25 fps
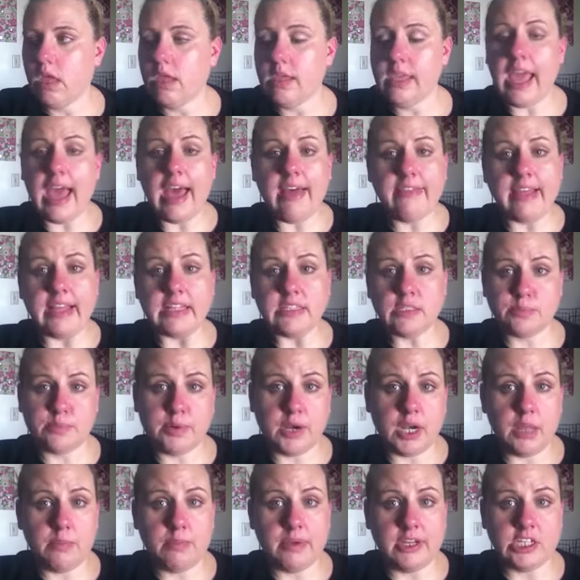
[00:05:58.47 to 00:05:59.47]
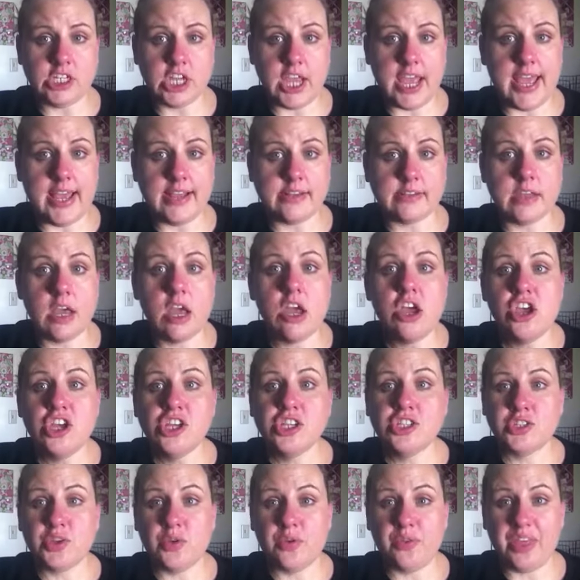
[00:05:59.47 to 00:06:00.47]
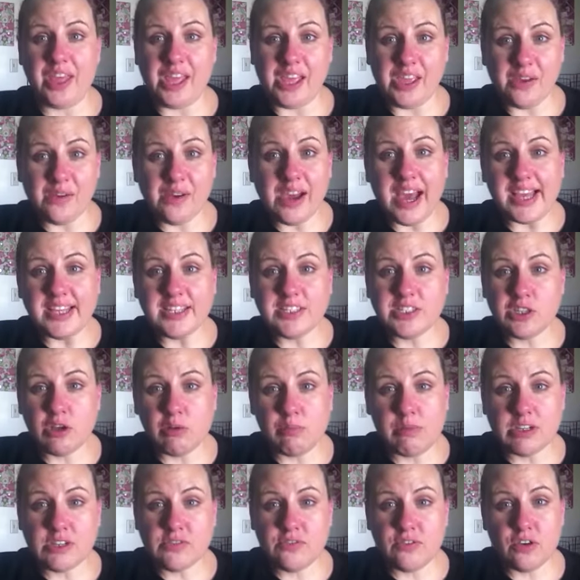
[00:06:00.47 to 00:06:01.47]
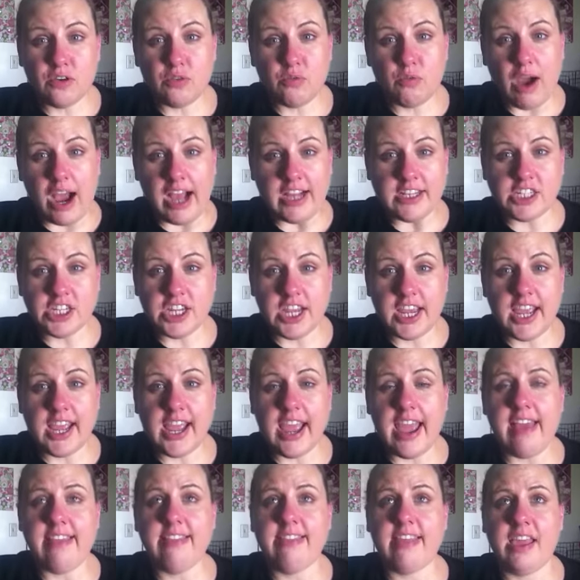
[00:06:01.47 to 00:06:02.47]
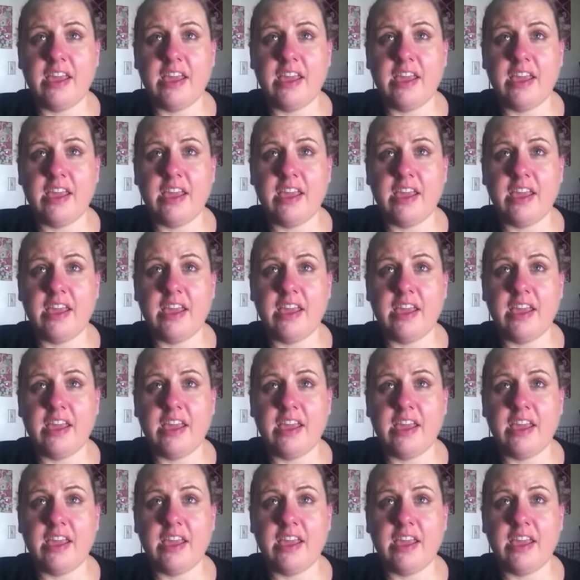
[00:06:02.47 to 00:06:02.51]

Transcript: yeah, that's pretty much it. So thank you guys so much for watching and